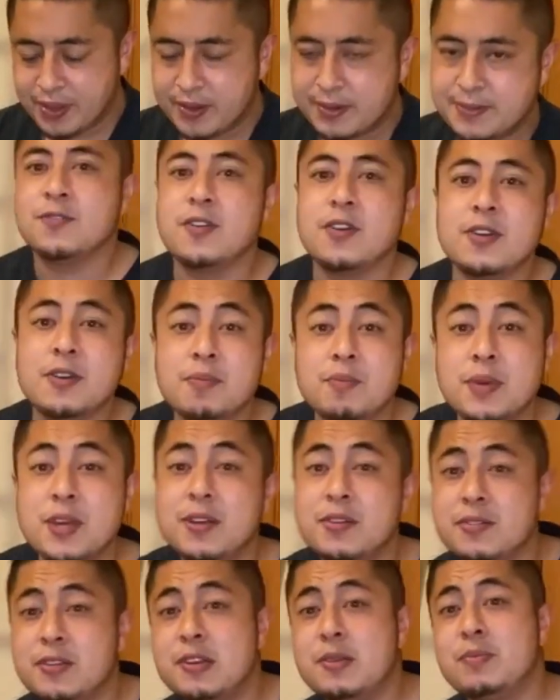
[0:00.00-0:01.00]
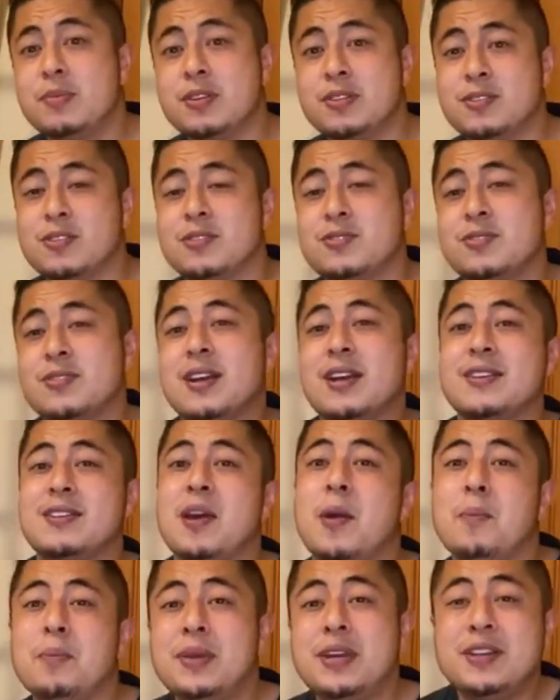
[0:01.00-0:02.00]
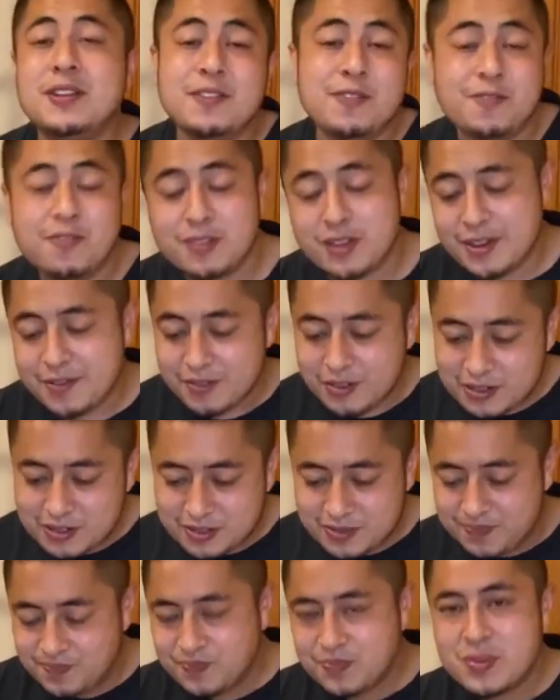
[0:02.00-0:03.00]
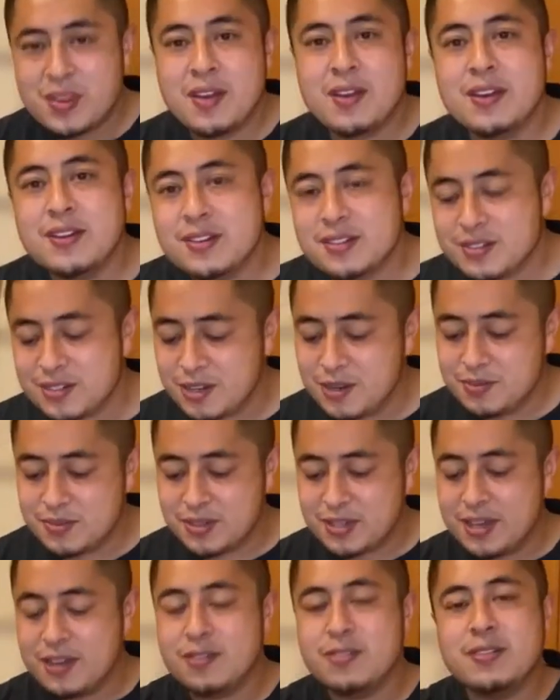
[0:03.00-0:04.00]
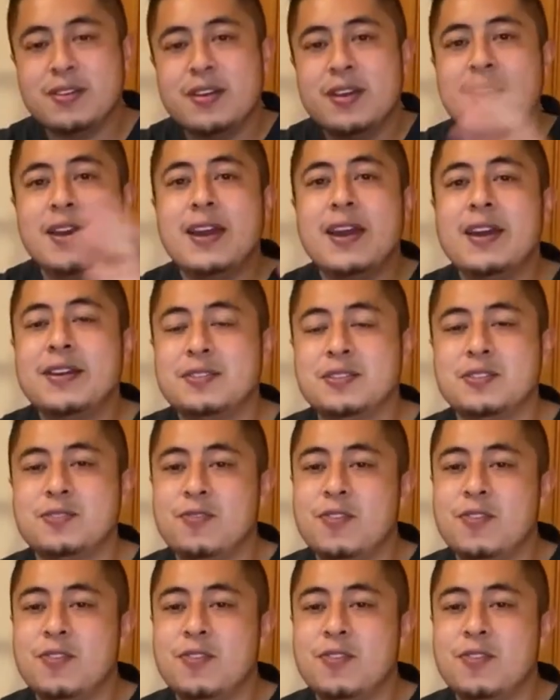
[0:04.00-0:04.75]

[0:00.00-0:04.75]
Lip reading: It's very mealy, but it's also got that meaty flavor come together. And it's